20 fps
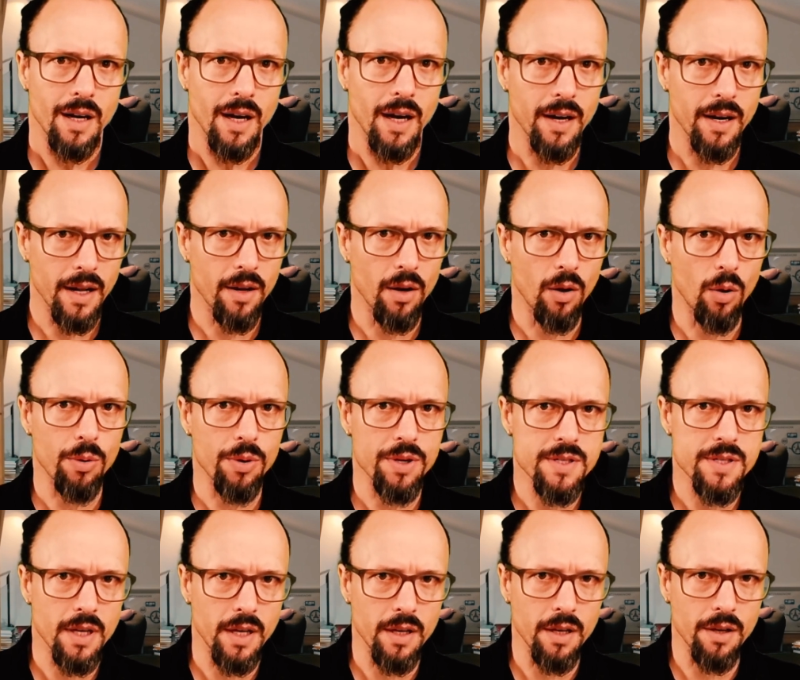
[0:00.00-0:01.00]
And that always
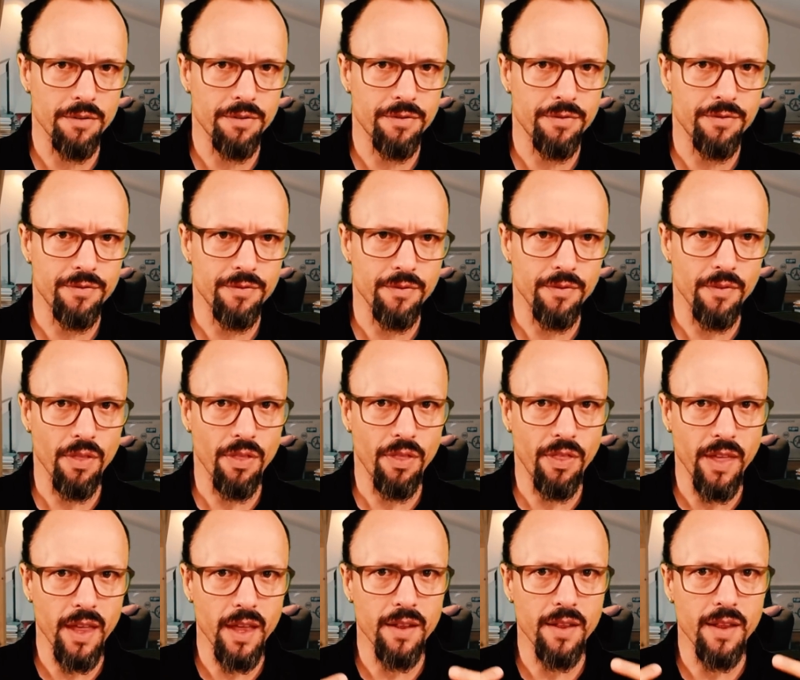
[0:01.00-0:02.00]
kind of
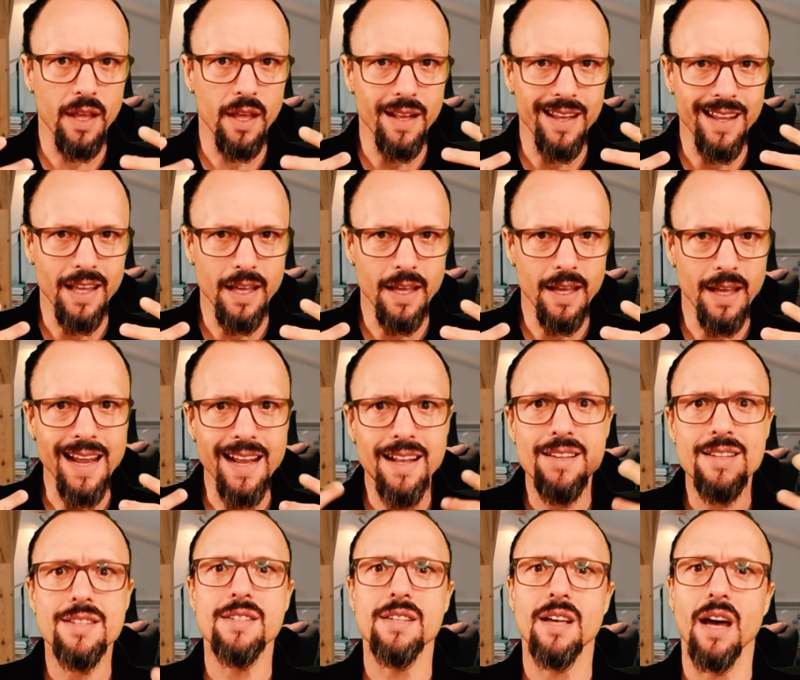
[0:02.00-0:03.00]
the
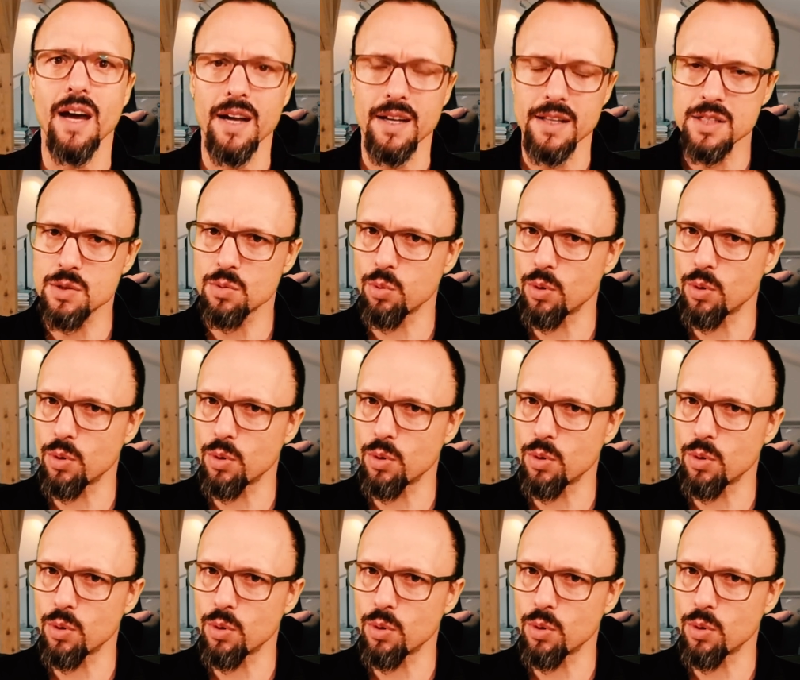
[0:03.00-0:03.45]
insights,